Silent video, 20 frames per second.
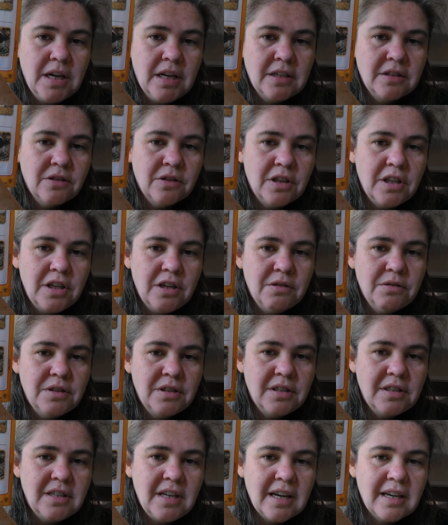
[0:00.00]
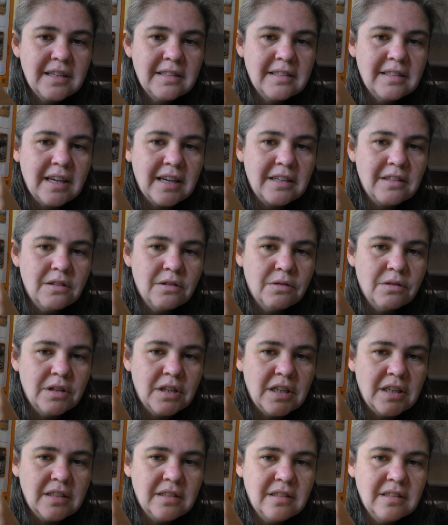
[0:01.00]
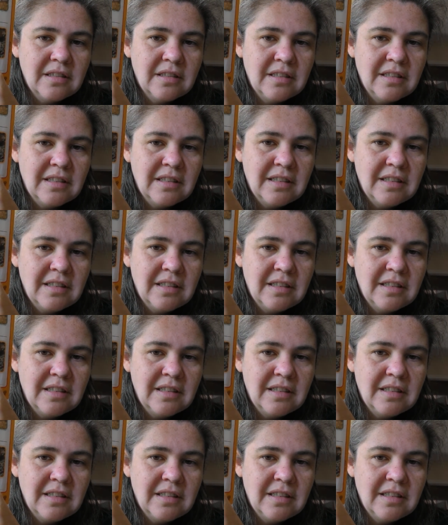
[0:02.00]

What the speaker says: so they use sticks like toys.